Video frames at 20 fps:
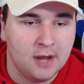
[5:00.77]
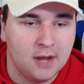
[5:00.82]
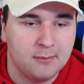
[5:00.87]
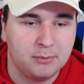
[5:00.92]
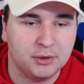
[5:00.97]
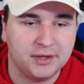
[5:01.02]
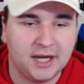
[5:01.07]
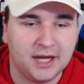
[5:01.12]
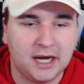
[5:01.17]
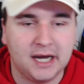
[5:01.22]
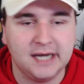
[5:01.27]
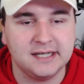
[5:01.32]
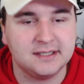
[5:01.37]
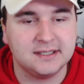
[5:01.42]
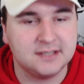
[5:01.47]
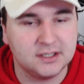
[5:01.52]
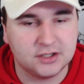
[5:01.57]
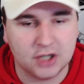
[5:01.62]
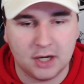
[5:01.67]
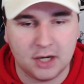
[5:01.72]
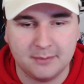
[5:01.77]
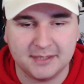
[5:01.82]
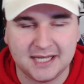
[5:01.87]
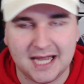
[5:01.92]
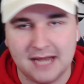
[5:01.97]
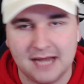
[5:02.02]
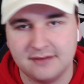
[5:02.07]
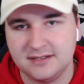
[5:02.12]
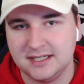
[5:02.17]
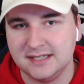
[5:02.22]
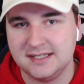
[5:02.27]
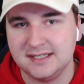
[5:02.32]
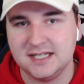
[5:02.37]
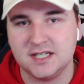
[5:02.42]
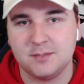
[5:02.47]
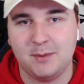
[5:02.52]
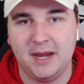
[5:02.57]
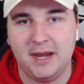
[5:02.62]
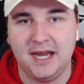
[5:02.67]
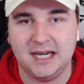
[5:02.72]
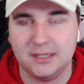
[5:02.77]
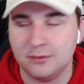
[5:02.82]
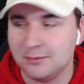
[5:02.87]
But the heights that Derby County anticipated he